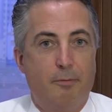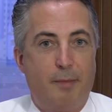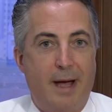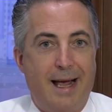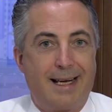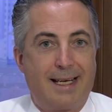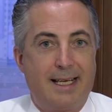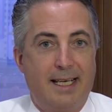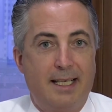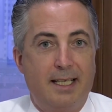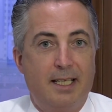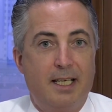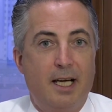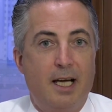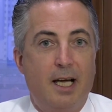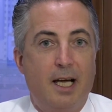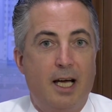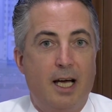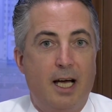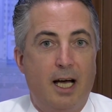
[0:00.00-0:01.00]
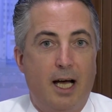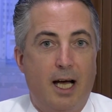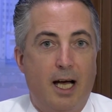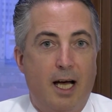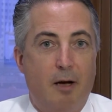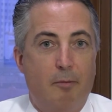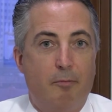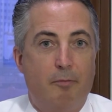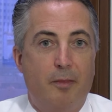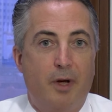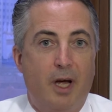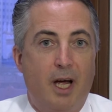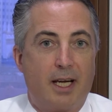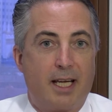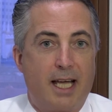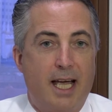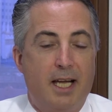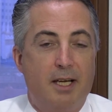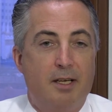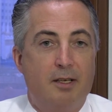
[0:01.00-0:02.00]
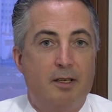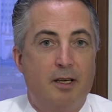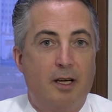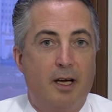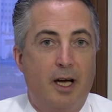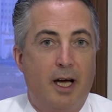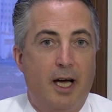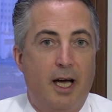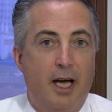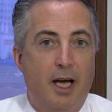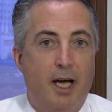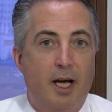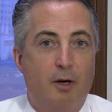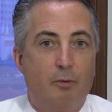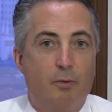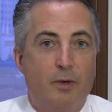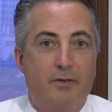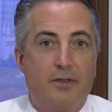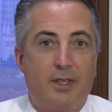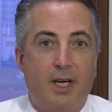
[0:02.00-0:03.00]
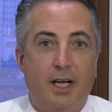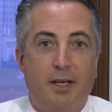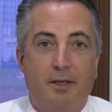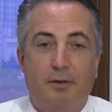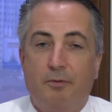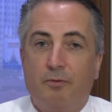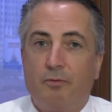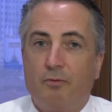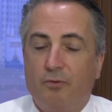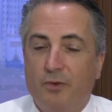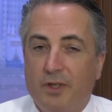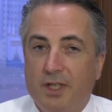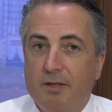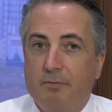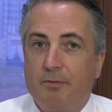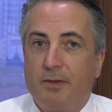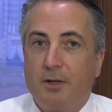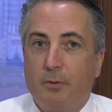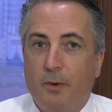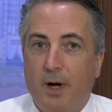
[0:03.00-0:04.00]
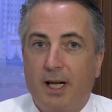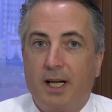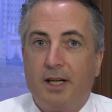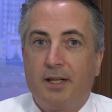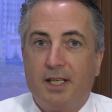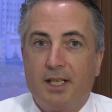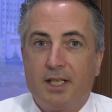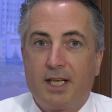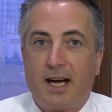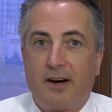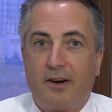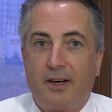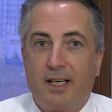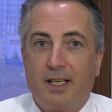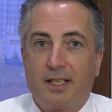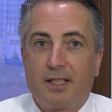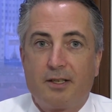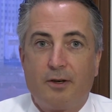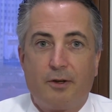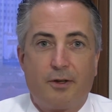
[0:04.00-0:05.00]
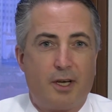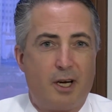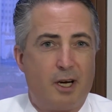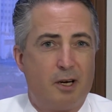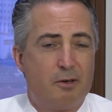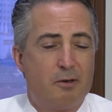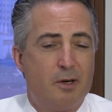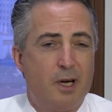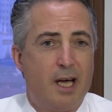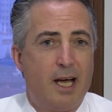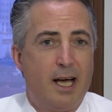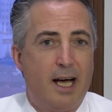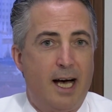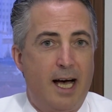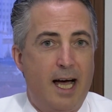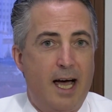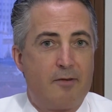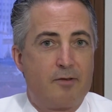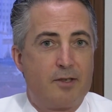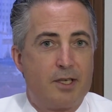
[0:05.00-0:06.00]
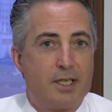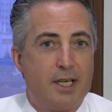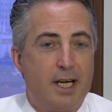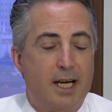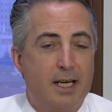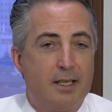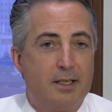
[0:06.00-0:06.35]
banking, again, we've done reasonably well in these areas, although I have to say